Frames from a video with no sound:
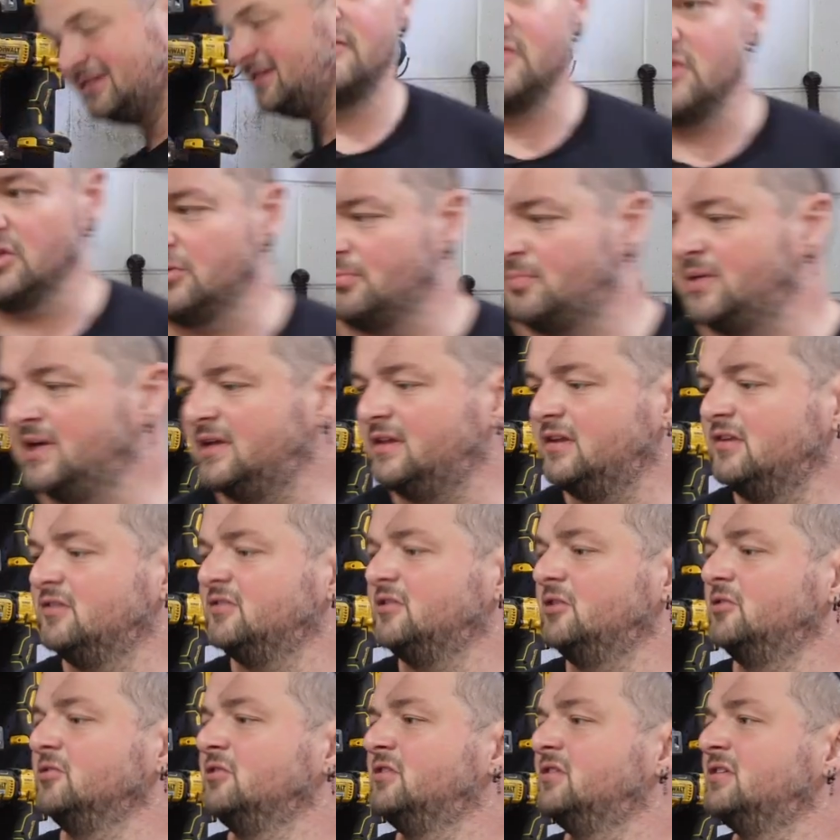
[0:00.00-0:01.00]
Just picked this
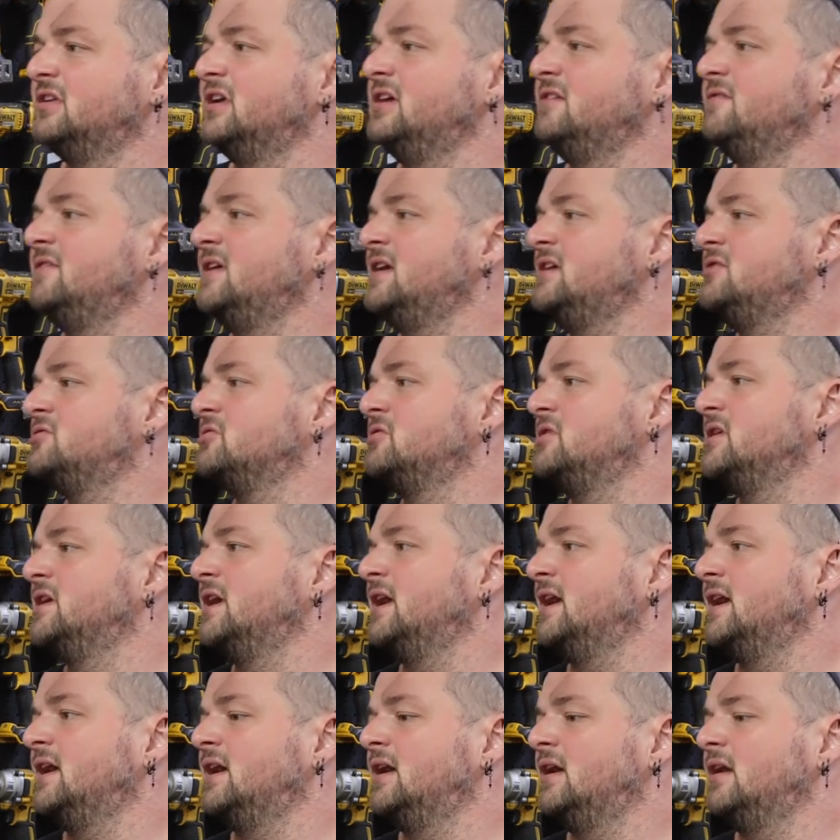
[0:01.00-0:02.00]
old CV joint
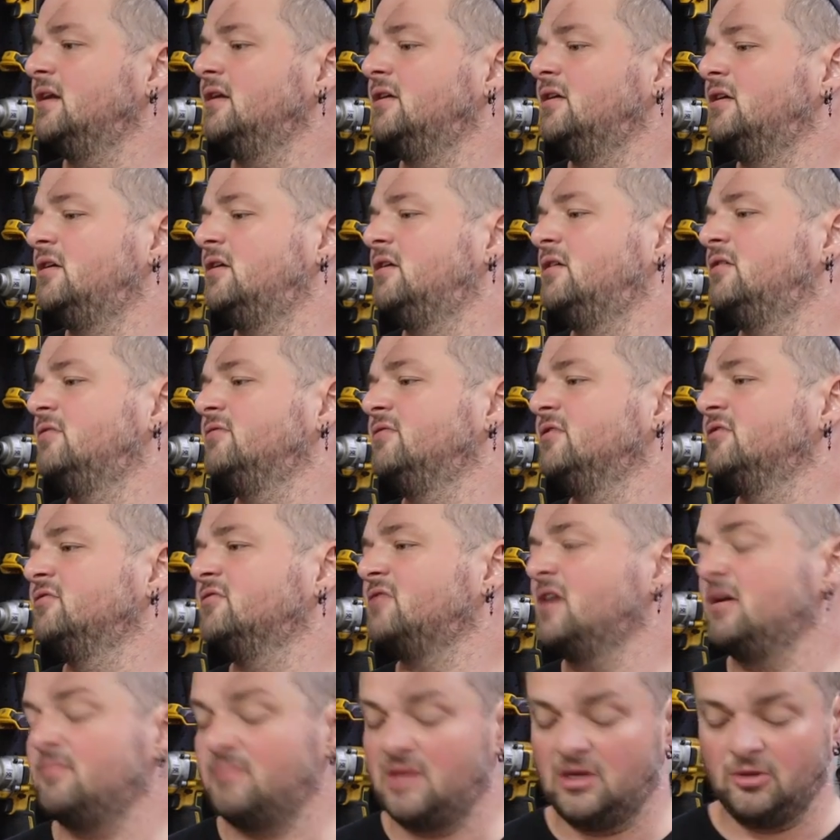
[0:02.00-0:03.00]
out of the
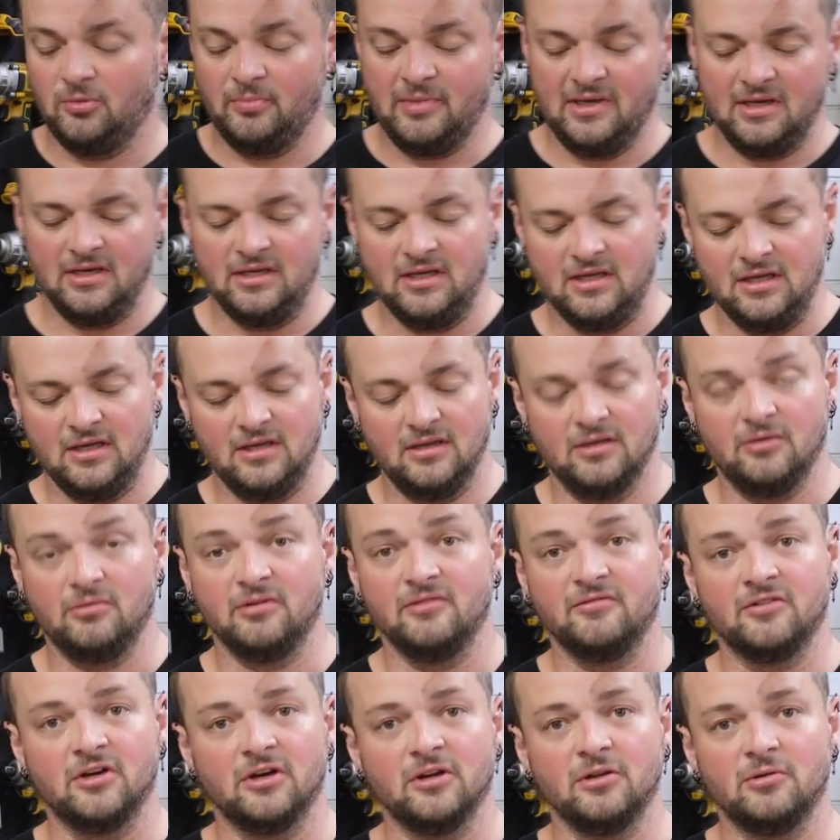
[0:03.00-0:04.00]
scrap metal bin here that we've
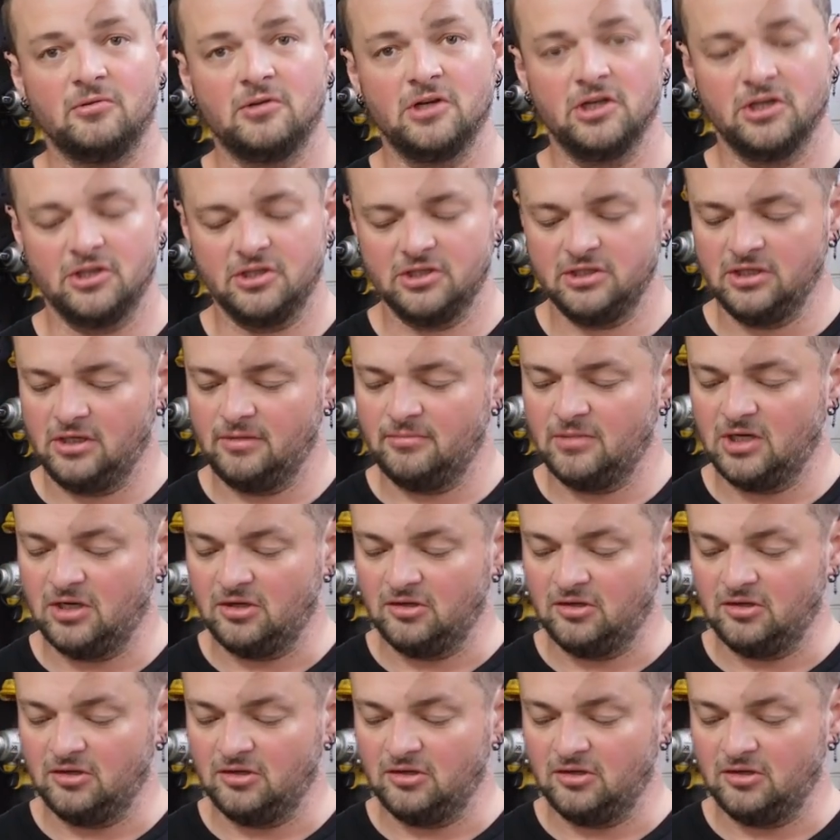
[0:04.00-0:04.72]
got at the workshop.